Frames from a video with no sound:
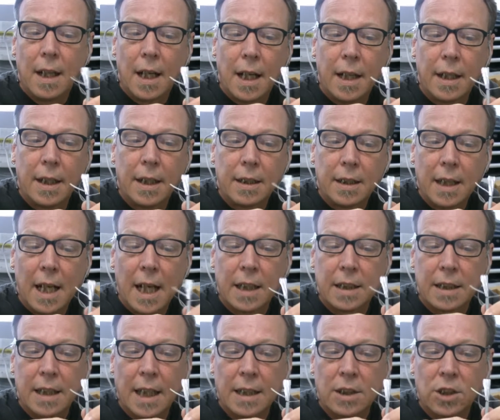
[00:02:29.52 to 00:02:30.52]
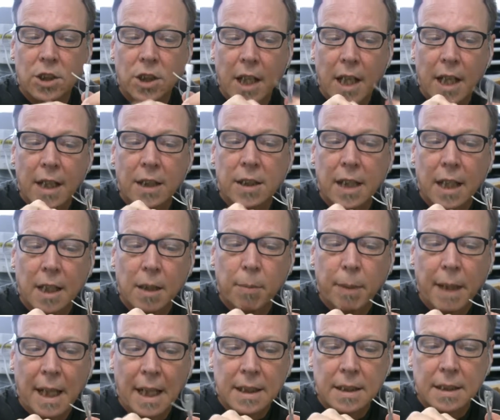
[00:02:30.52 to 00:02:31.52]
And as that
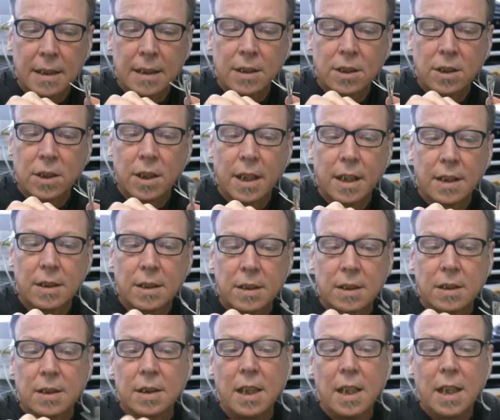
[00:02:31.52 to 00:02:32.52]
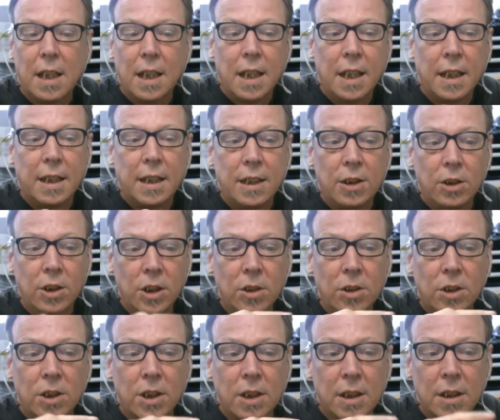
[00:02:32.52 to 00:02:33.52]
capacitance changes, it
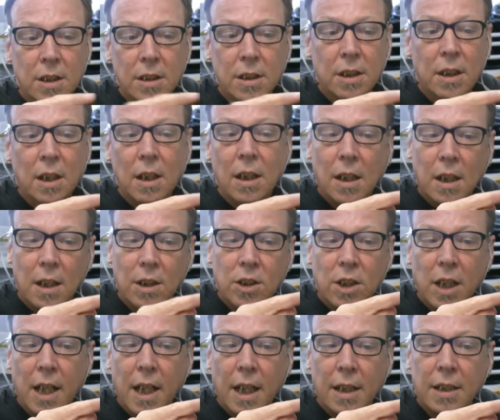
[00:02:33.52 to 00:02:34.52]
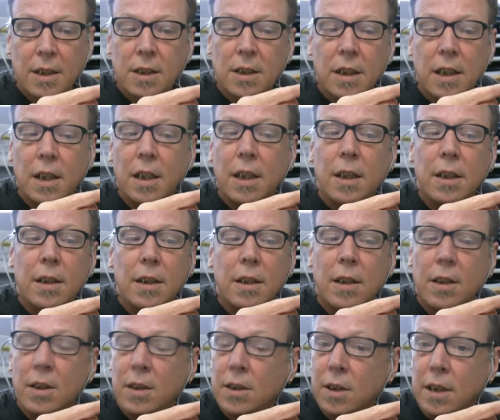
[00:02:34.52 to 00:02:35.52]
induces a change
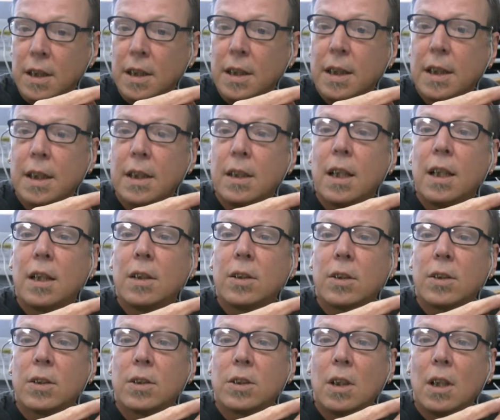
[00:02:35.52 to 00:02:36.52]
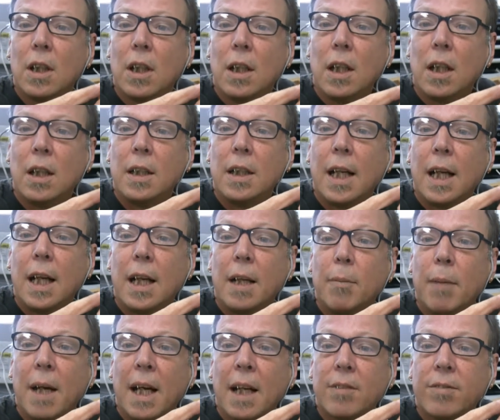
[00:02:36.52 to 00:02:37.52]
in the conductors. And
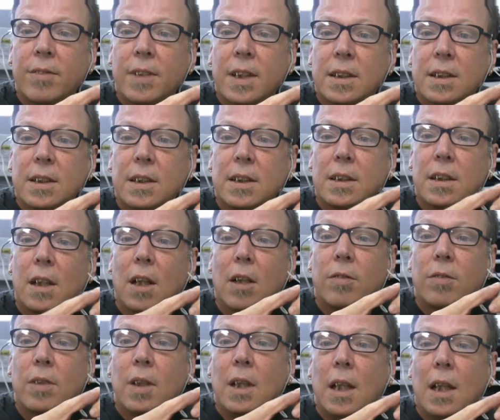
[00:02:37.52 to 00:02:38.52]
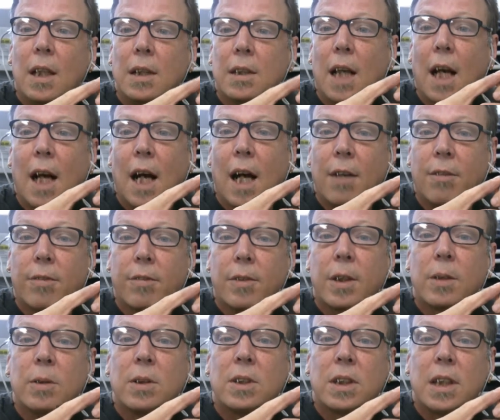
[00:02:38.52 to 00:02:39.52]
that manifests itself as a high
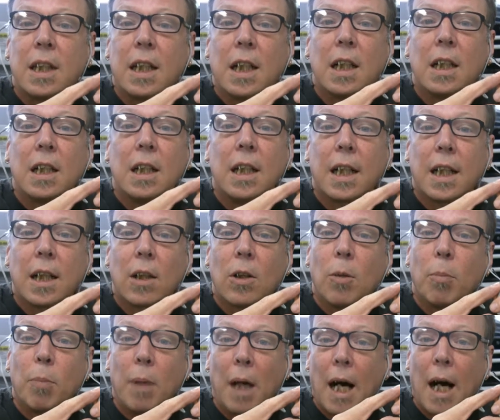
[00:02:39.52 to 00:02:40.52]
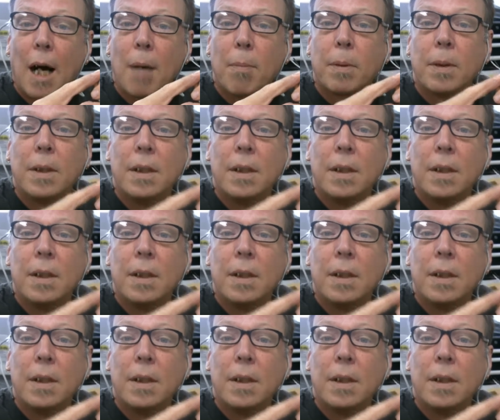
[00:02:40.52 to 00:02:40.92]
frequency click or pop.